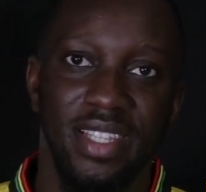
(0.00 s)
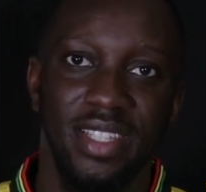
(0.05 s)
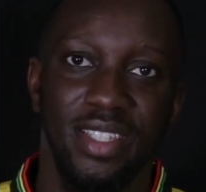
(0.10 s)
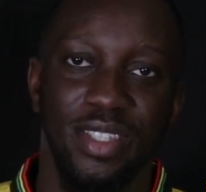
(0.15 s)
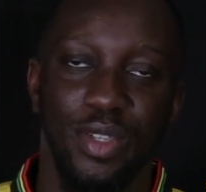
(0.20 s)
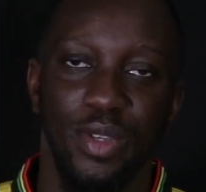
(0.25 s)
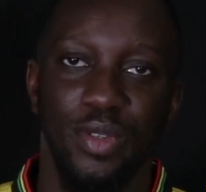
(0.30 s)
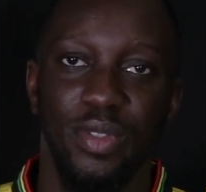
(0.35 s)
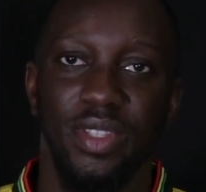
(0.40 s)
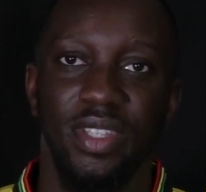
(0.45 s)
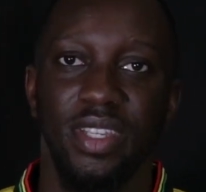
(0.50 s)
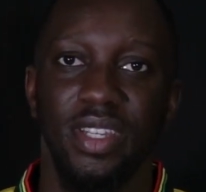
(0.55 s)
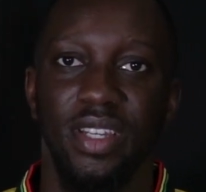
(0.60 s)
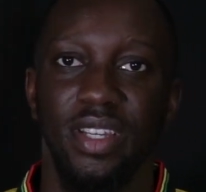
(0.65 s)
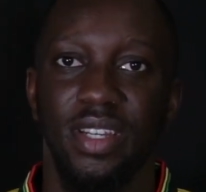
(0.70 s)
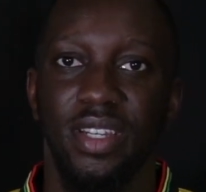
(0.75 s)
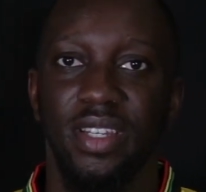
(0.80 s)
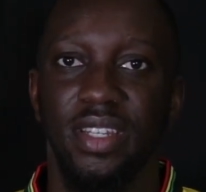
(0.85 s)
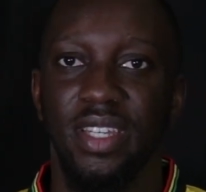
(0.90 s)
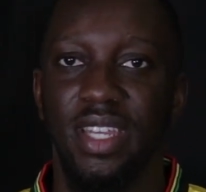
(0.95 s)
So they
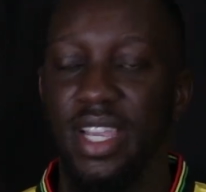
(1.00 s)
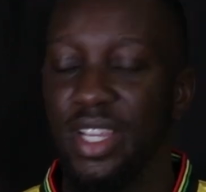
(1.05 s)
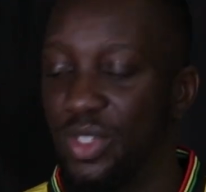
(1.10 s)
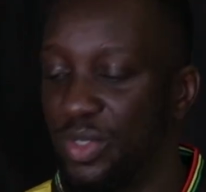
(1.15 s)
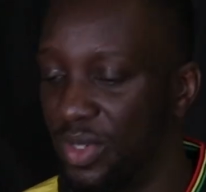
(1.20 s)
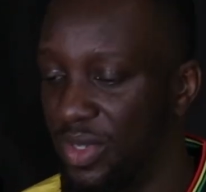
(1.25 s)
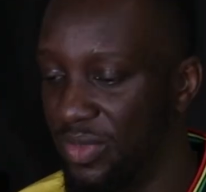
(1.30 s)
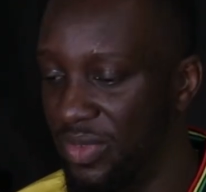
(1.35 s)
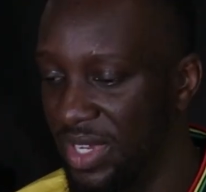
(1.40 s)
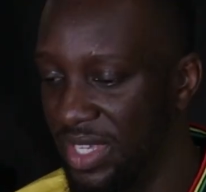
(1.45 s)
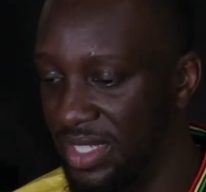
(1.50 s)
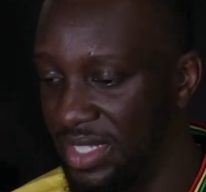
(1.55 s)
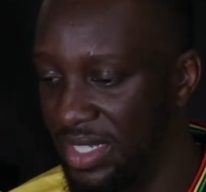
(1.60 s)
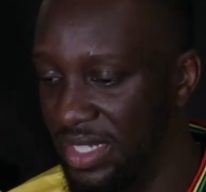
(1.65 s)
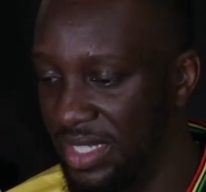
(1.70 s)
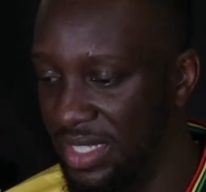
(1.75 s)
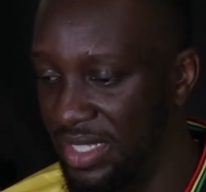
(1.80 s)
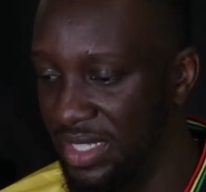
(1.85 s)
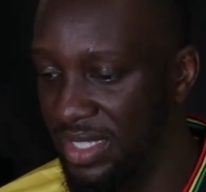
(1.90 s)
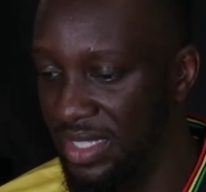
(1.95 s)
are natural
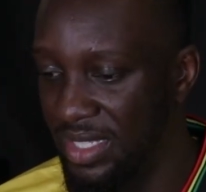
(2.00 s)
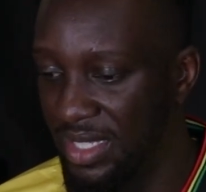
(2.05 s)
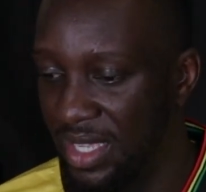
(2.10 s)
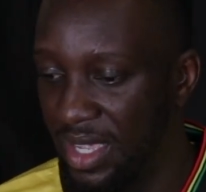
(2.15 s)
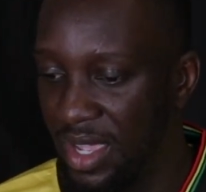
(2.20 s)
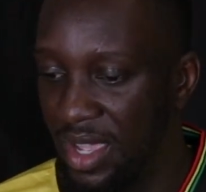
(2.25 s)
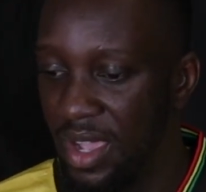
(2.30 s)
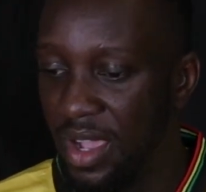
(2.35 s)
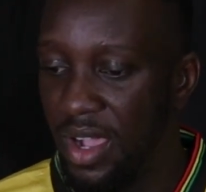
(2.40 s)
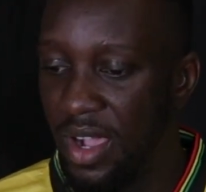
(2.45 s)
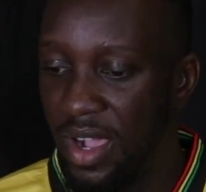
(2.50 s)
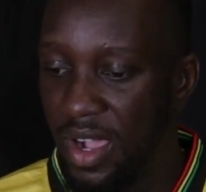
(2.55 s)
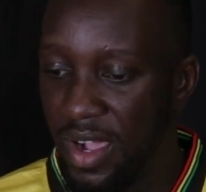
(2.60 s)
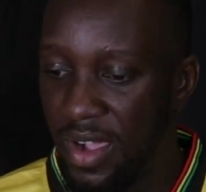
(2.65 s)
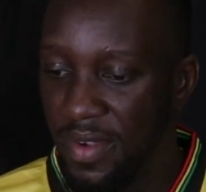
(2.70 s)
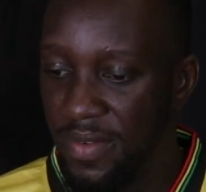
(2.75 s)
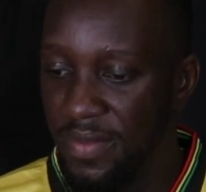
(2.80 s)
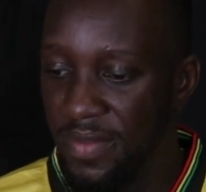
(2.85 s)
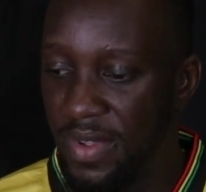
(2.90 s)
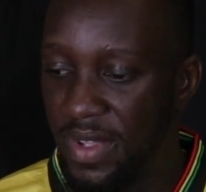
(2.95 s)
residents
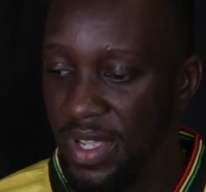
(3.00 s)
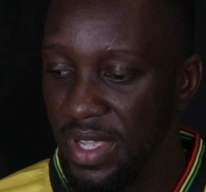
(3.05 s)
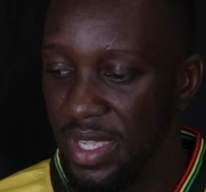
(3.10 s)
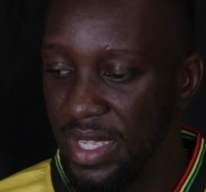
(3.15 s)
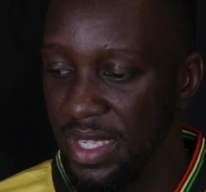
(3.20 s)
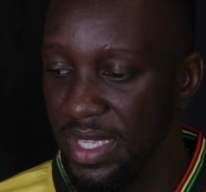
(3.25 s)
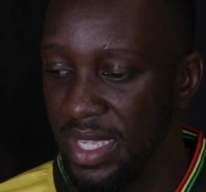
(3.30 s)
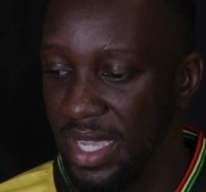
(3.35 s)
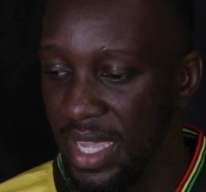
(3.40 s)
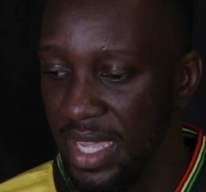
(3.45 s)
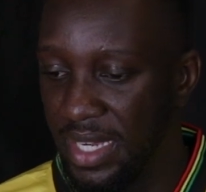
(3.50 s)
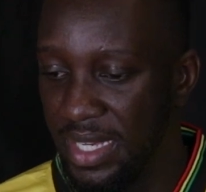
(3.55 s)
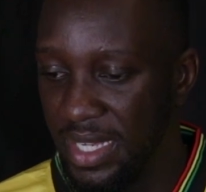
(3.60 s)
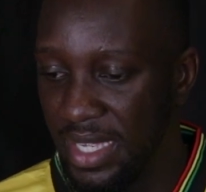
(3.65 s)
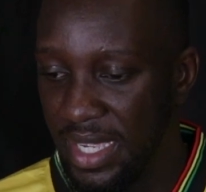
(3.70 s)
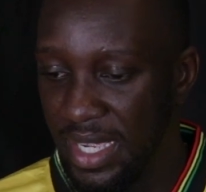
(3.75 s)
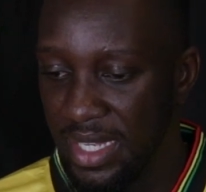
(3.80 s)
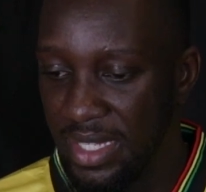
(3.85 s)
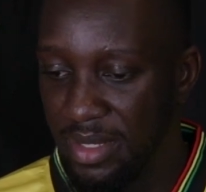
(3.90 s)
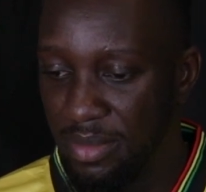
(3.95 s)
of Ghana
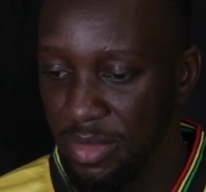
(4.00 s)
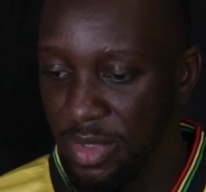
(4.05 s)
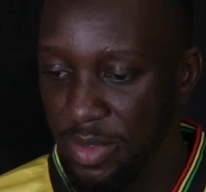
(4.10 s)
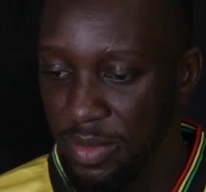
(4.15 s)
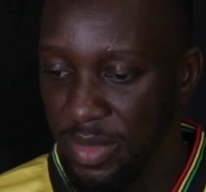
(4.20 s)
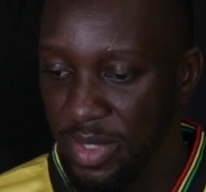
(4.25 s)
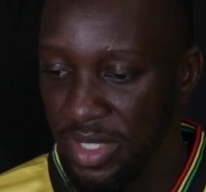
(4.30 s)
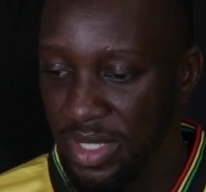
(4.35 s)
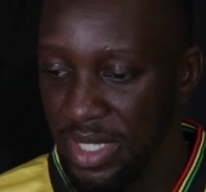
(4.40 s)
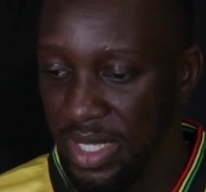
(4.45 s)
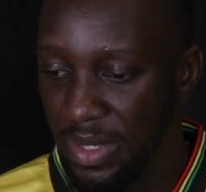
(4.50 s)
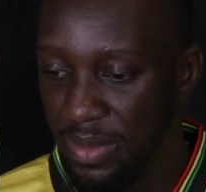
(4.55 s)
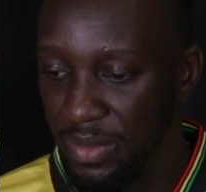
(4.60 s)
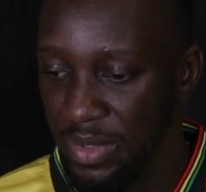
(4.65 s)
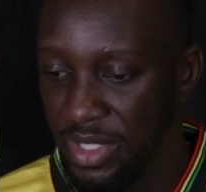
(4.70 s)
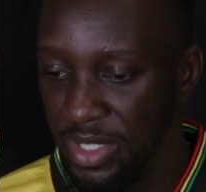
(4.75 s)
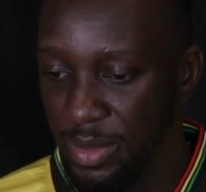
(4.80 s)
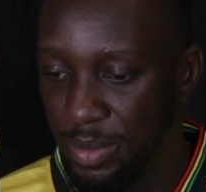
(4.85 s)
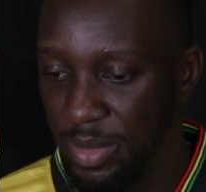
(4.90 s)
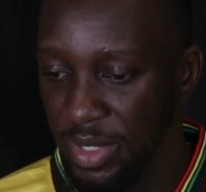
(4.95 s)
at the moment that we
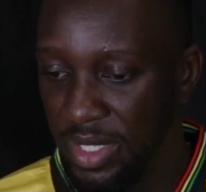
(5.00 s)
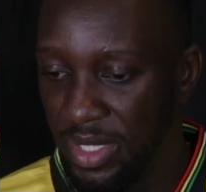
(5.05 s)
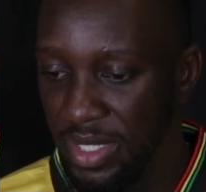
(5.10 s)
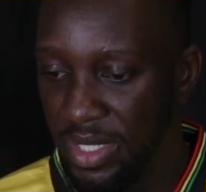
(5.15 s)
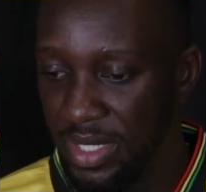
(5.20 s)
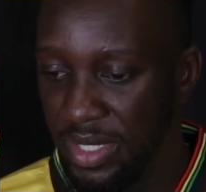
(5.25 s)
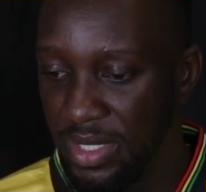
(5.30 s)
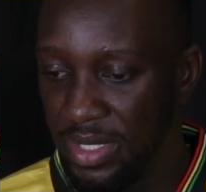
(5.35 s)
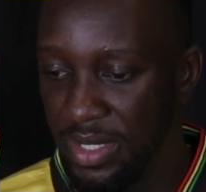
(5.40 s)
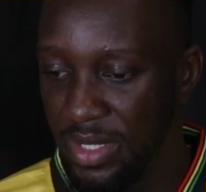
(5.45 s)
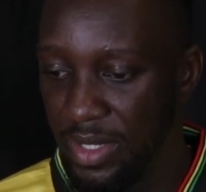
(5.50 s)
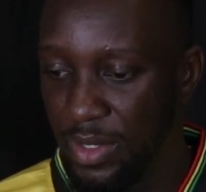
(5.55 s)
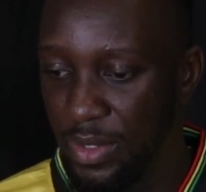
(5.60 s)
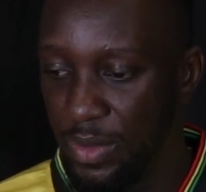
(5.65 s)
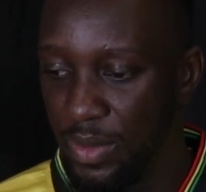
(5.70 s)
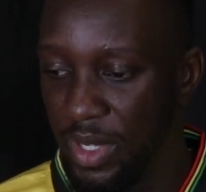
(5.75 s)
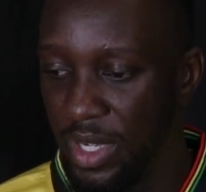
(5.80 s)
speak. So